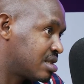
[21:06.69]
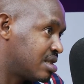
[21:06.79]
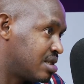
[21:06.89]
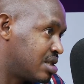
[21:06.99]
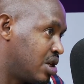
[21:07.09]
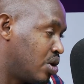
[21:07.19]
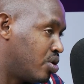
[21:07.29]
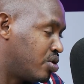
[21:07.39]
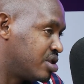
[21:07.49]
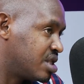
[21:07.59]
He
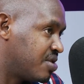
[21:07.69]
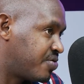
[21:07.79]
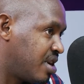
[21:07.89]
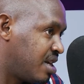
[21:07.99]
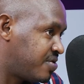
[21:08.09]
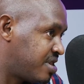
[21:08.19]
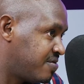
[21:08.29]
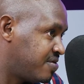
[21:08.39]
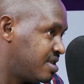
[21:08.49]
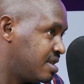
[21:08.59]
owns AfriLife
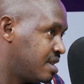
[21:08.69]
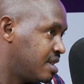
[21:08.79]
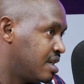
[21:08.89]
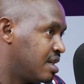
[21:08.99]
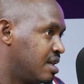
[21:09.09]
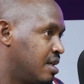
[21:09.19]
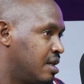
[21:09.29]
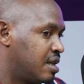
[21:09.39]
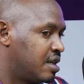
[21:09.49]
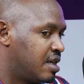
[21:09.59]
TV,
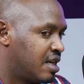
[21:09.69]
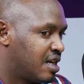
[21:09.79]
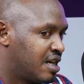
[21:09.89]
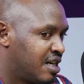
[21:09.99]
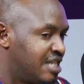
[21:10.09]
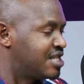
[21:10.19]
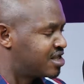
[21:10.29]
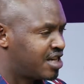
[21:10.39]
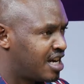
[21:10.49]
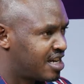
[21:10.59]
and he
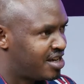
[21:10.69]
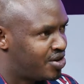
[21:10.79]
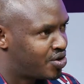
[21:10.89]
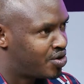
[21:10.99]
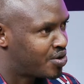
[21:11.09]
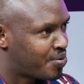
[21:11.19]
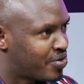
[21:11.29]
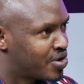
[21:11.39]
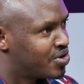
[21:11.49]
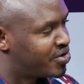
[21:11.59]
shared
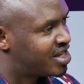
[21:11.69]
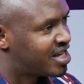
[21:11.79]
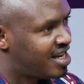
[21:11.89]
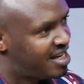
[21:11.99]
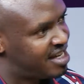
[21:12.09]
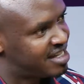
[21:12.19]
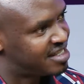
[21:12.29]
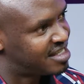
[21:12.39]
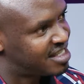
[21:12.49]
great ideas.